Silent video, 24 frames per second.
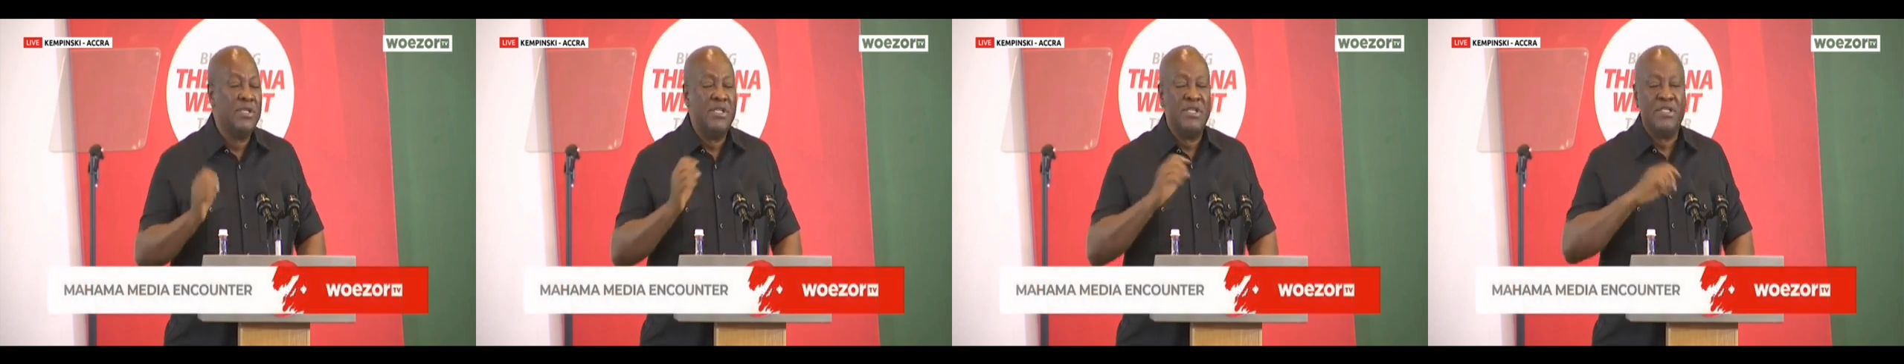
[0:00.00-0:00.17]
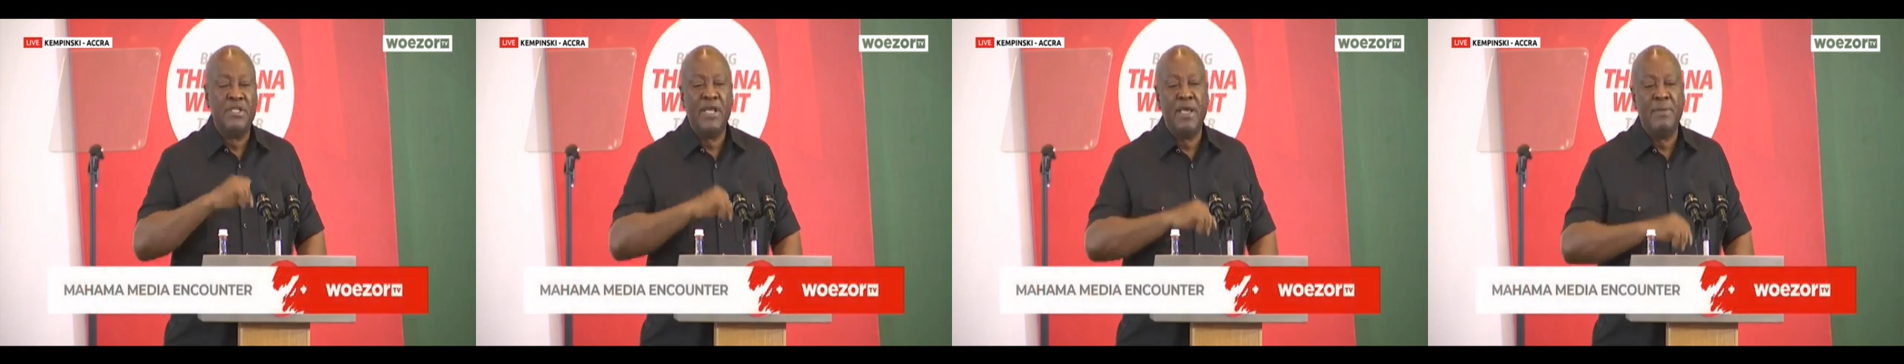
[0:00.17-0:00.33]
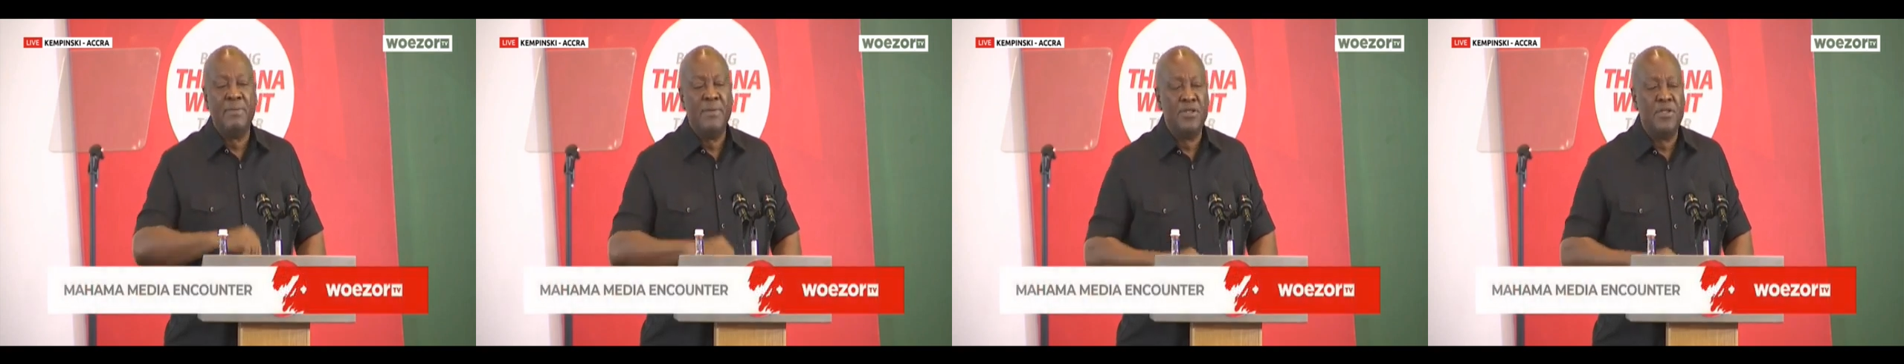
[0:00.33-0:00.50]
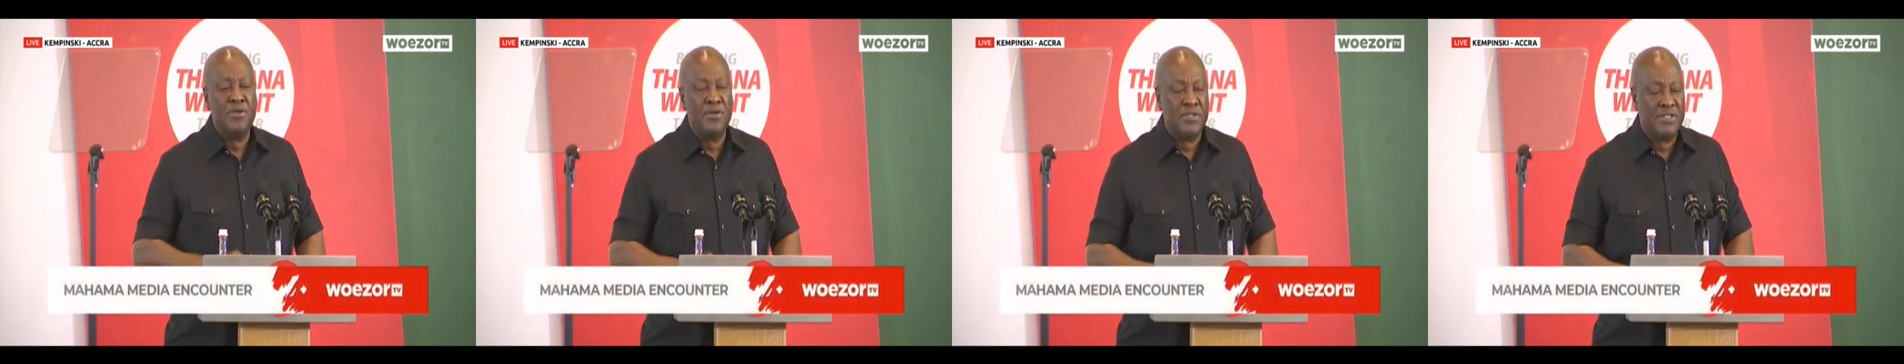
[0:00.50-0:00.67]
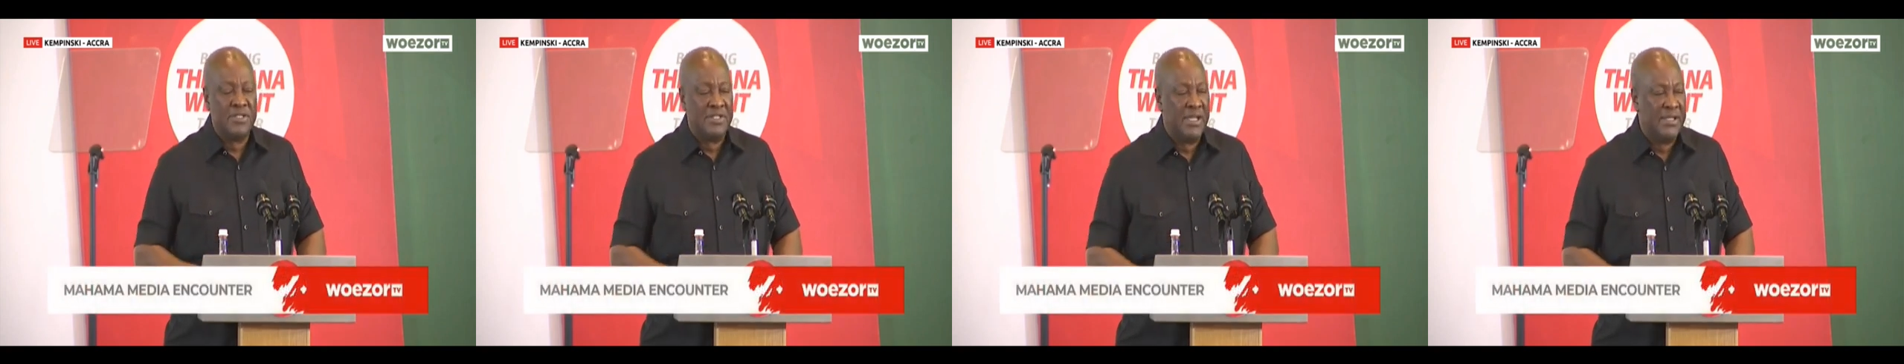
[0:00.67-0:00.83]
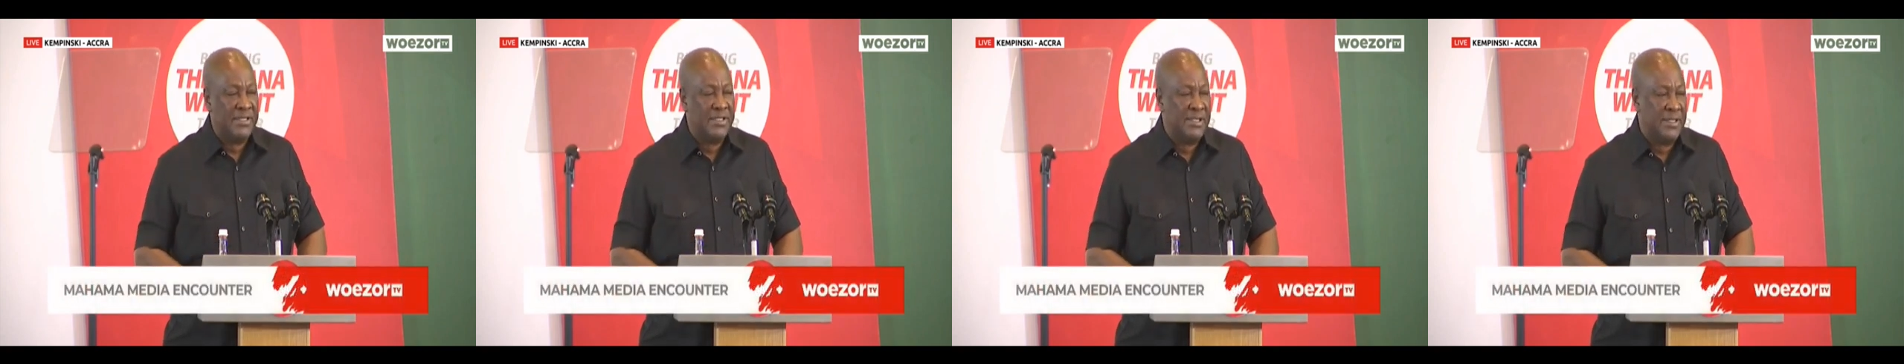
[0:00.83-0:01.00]
will
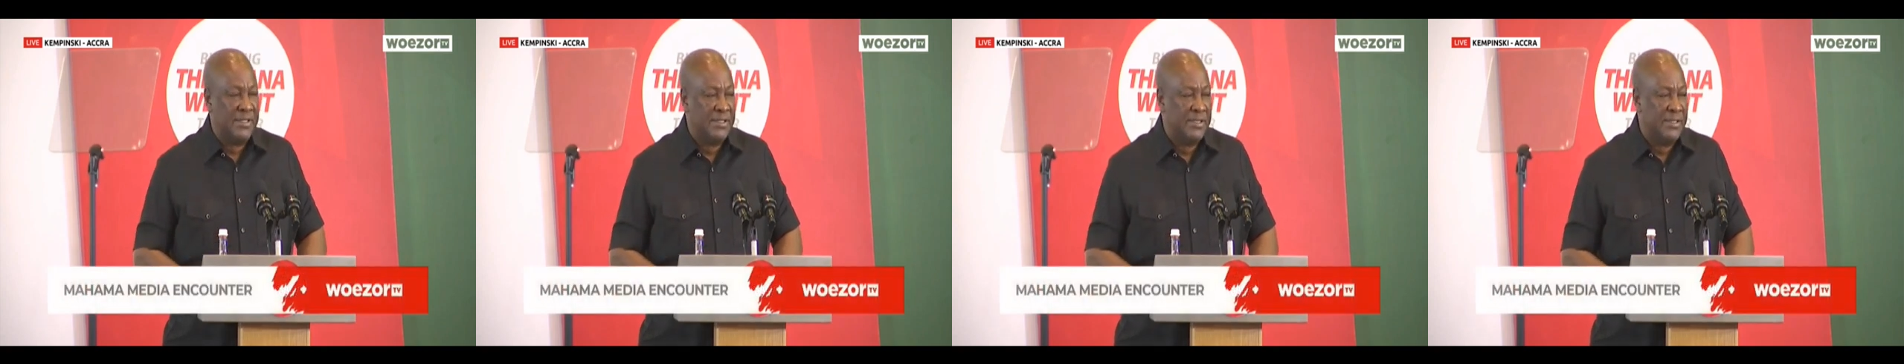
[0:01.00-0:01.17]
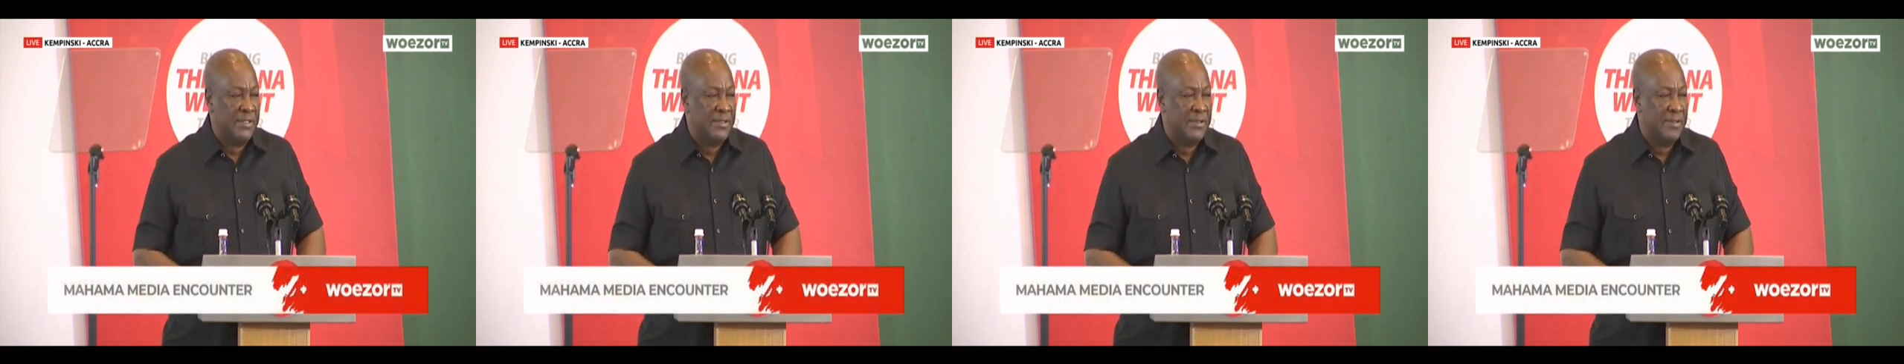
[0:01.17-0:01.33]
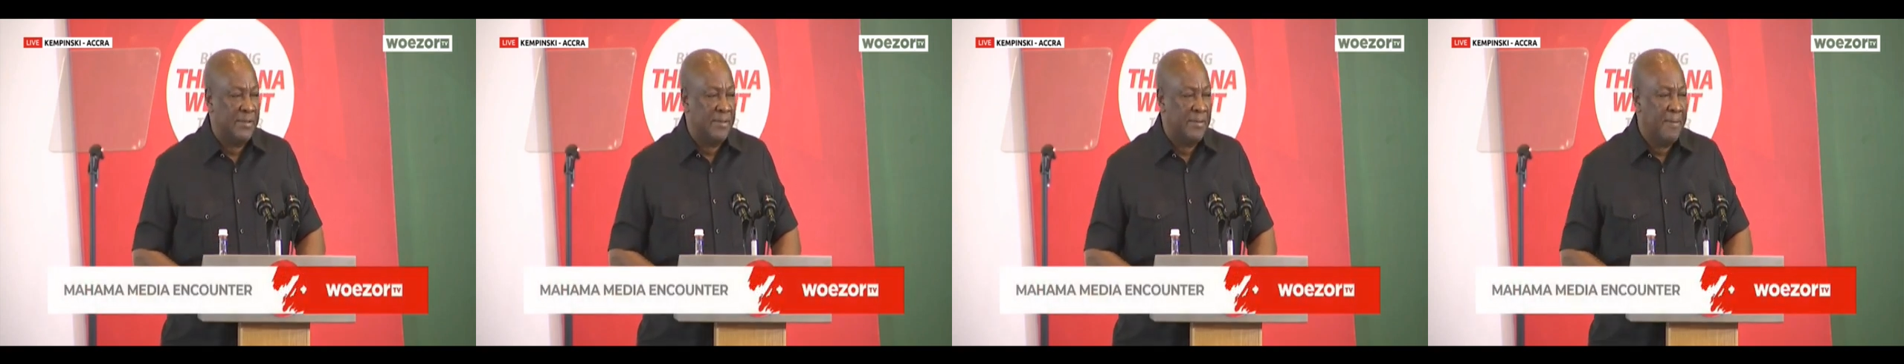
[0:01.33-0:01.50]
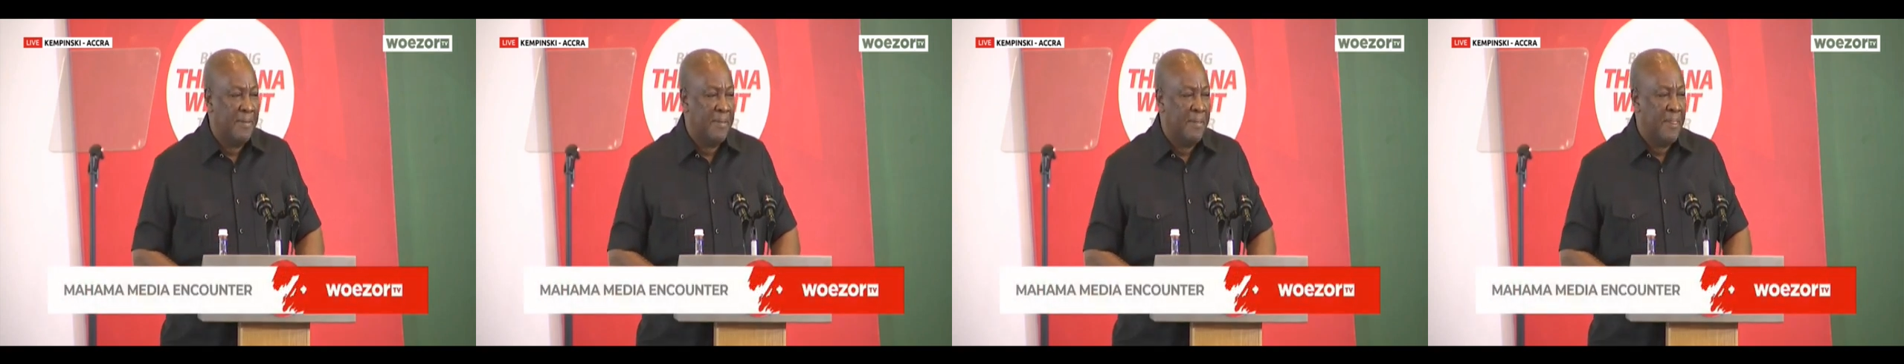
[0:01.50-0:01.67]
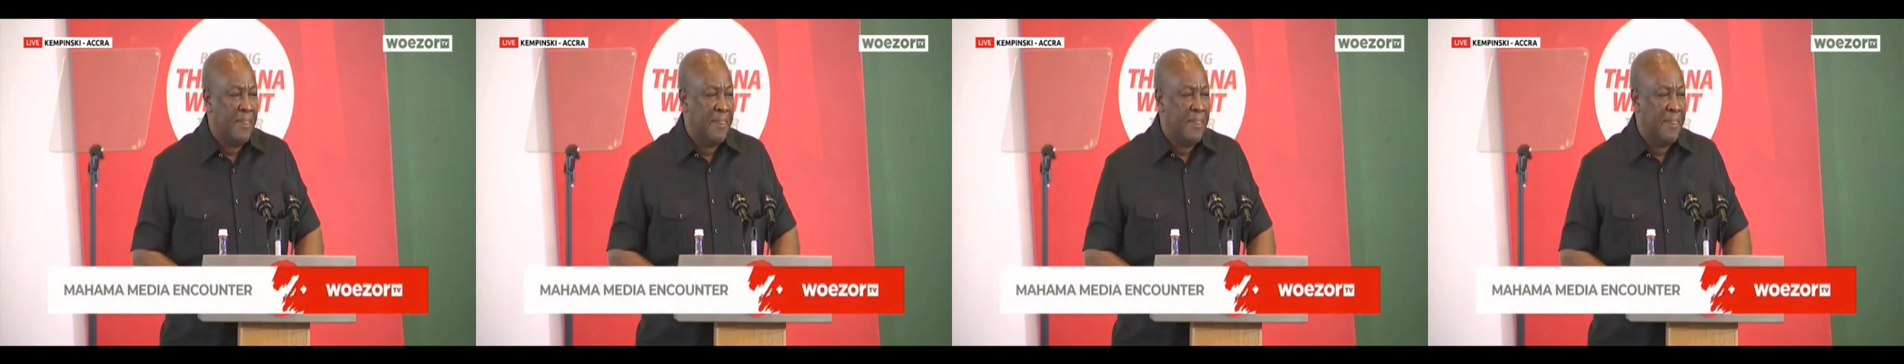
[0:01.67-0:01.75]
determine your success.